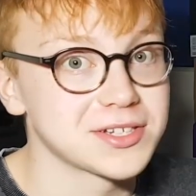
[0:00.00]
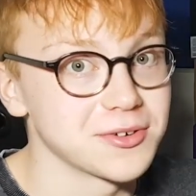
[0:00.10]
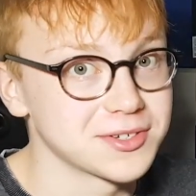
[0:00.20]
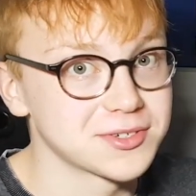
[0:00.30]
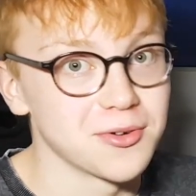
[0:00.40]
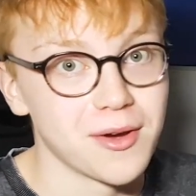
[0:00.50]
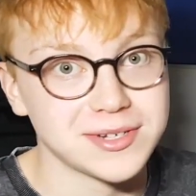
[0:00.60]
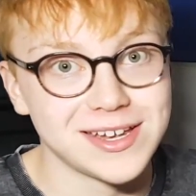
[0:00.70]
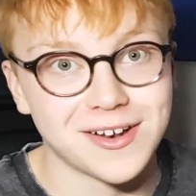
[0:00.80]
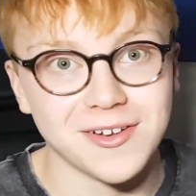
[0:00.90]
going to school. It was
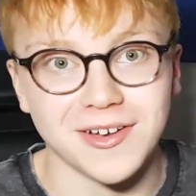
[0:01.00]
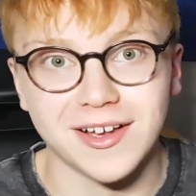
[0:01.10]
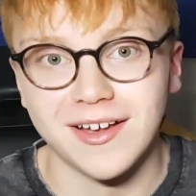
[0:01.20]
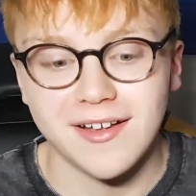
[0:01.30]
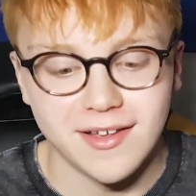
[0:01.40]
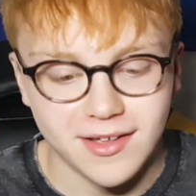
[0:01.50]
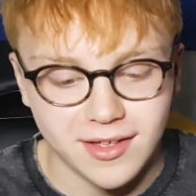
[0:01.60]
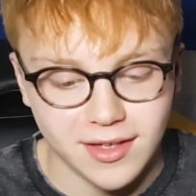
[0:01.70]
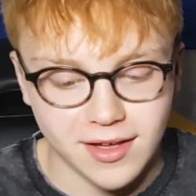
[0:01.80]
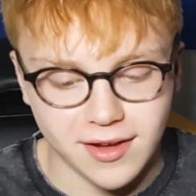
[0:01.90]
8 o'clock.
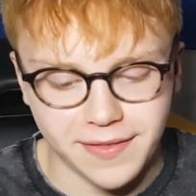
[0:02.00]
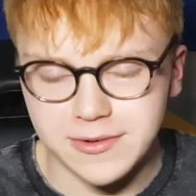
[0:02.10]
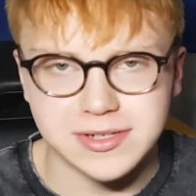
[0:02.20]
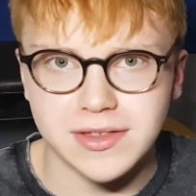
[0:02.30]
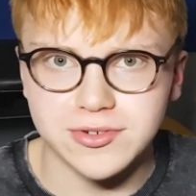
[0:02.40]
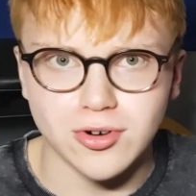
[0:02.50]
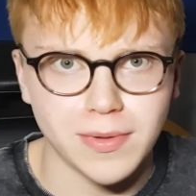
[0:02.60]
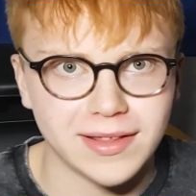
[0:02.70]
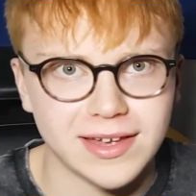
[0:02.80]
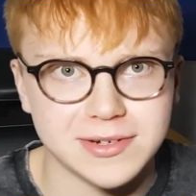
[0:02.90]
There was another drop
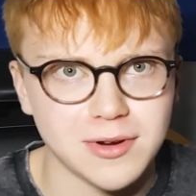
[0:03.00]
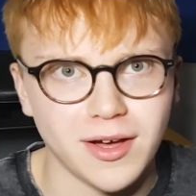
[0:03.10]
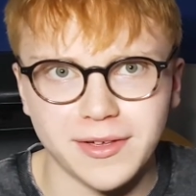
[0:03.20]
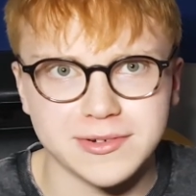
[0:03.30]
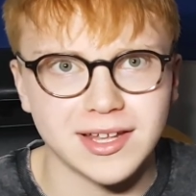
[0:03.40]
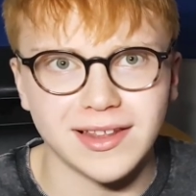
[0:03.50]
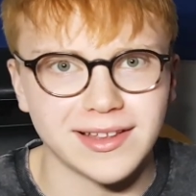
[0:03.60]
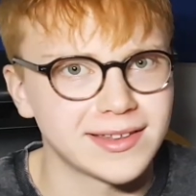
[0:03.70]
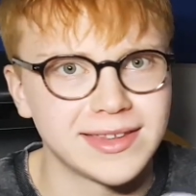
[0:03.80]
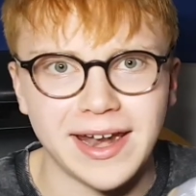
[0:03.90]
that day as well. I think it was like
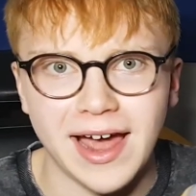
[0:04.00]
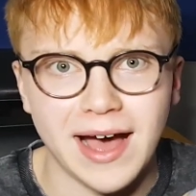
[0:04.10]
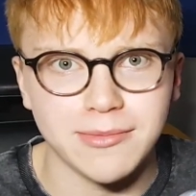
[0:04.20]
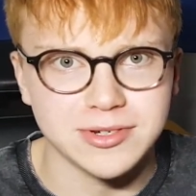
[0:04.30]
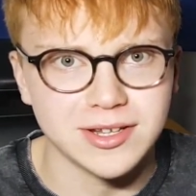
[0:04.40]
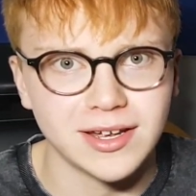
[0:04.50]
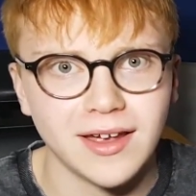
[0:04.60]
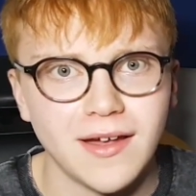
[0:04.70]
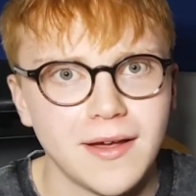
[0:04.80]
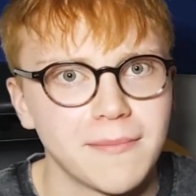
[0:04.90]
the Denham or something,
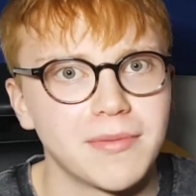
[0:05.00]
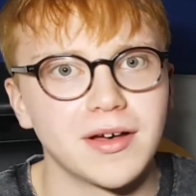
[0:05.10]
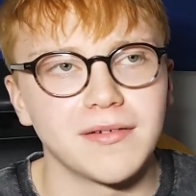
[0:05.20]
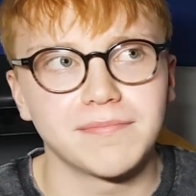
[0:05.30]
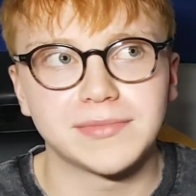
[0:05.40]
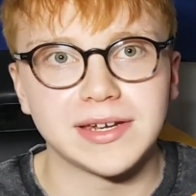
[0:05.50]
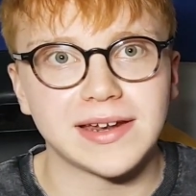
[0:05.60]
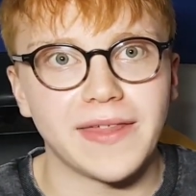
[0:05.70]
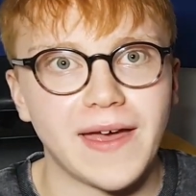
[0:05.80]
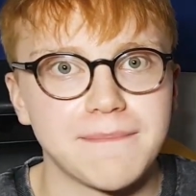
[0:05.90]
but didn't
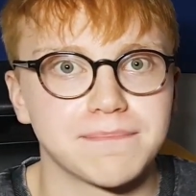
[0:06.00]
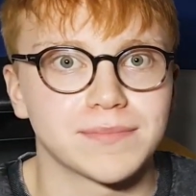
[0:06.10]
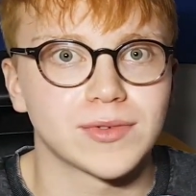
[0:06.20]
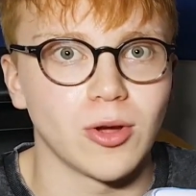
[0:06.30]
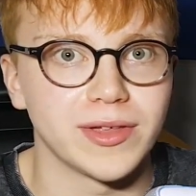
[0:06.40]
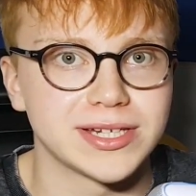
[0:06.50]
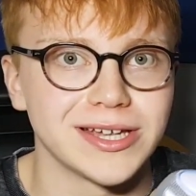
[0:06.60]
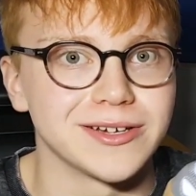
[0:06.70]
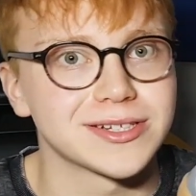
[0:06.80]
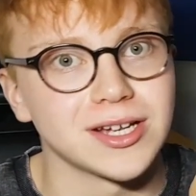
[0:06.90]
get them. Got this
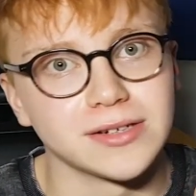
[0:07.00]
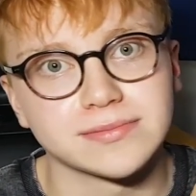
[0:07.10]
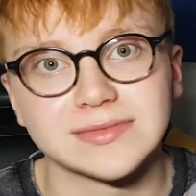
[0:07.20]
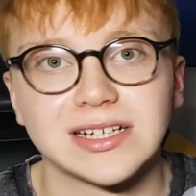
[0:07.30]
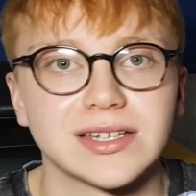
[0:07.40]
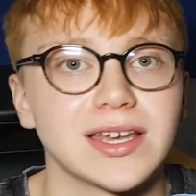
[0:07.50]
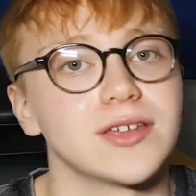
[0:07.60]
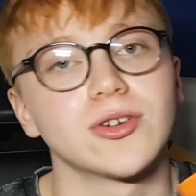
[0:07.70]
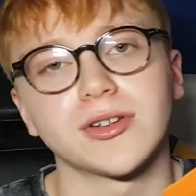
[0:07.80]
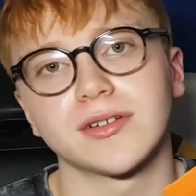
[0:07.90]
though. So yeah,
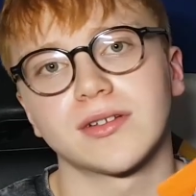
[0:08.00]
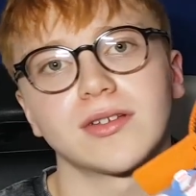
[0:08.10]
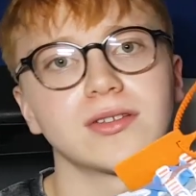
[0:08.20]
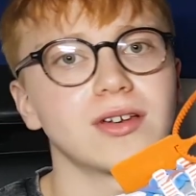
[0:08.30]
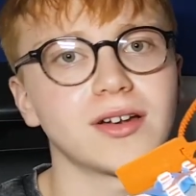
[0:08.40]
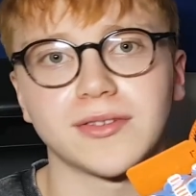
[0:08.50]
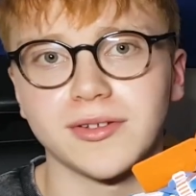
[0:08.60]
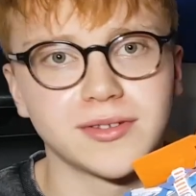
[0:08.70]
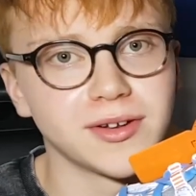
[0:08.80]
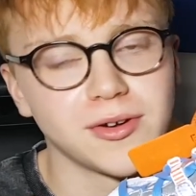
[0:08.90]
you can. I
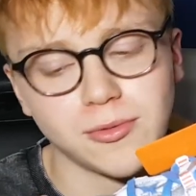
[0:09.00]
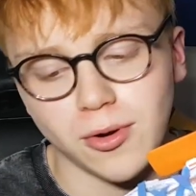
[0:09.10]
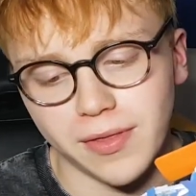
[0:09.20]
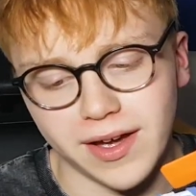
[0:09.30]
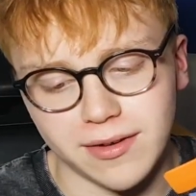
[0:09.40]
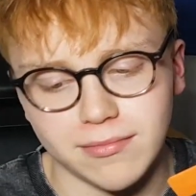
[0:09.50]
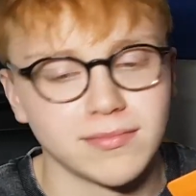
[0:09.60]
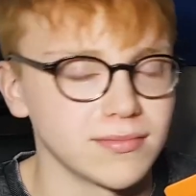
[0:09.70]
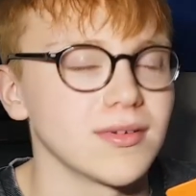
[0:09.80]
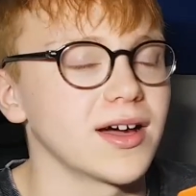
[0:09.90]
don't know who won that.
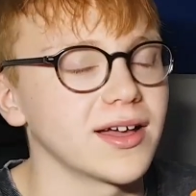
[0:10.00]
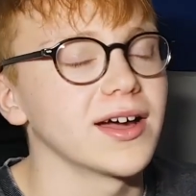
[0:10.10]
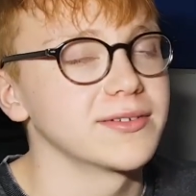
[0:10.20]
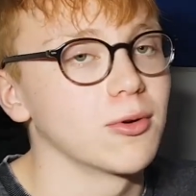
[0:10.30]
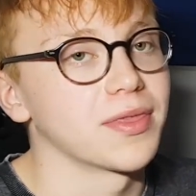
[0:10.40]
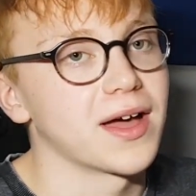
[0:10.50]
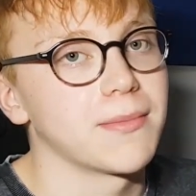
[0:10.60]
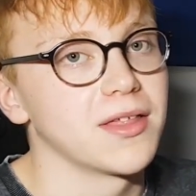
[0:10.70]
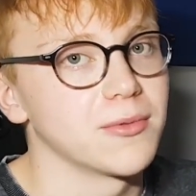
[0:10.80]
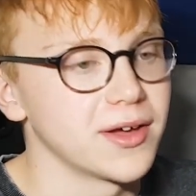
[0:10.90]
I'd won that,
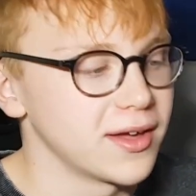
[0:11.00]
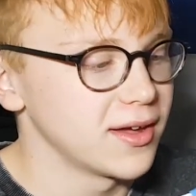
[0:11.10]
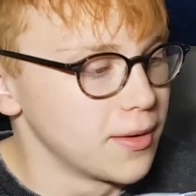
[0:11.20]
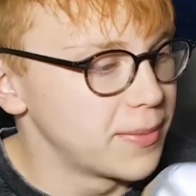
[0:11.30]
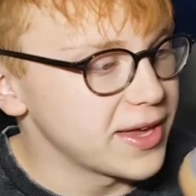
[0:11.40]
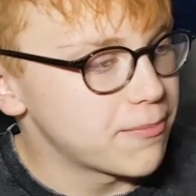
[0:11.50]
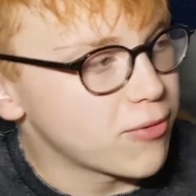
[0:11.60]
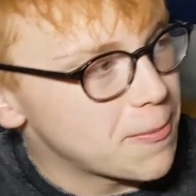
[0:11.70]
by the way. But yeah, I